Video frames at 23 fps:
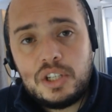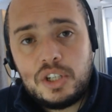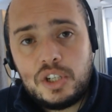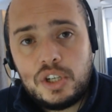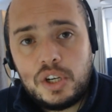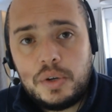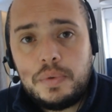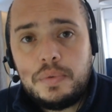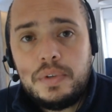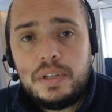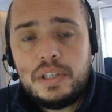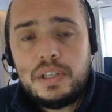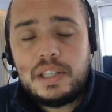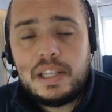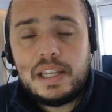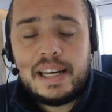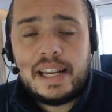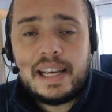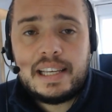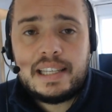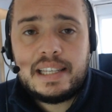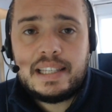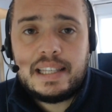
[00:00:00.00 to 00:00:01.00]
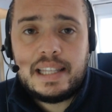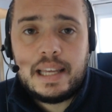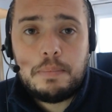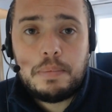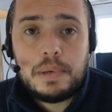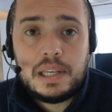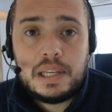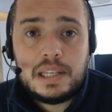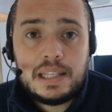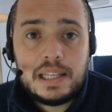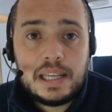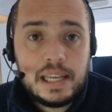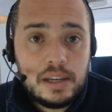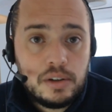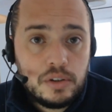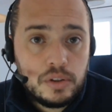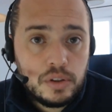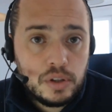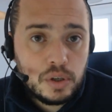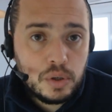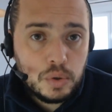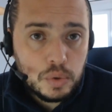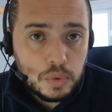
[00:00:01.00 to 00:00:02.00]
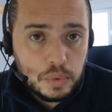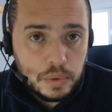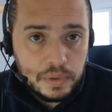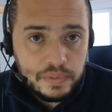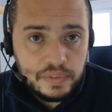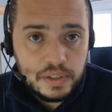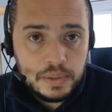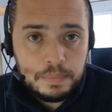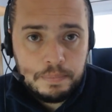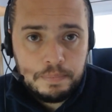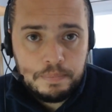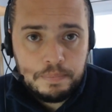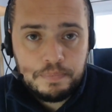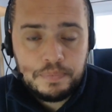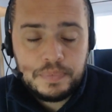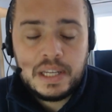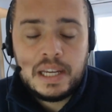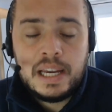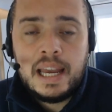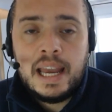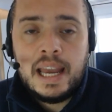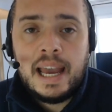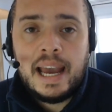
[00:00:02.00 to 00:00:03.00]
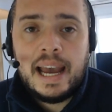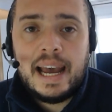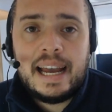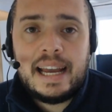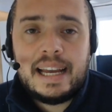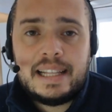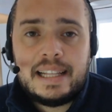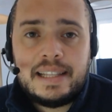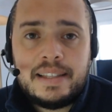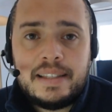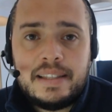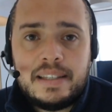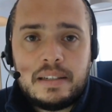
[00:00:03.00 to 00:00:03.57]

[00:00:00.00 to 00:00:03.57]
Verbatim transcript: Jones, the next step is to get on the call with them. And